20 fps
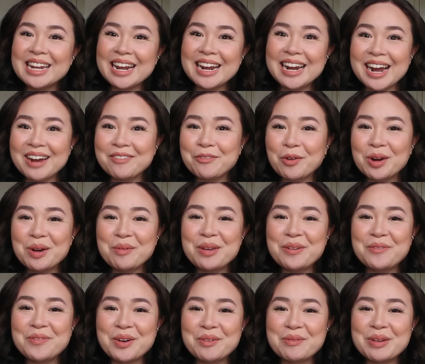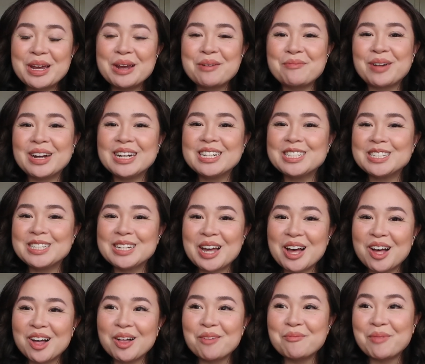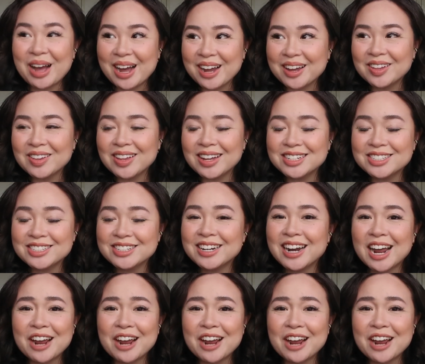Today I'm going to be filming my Chanel bag collection.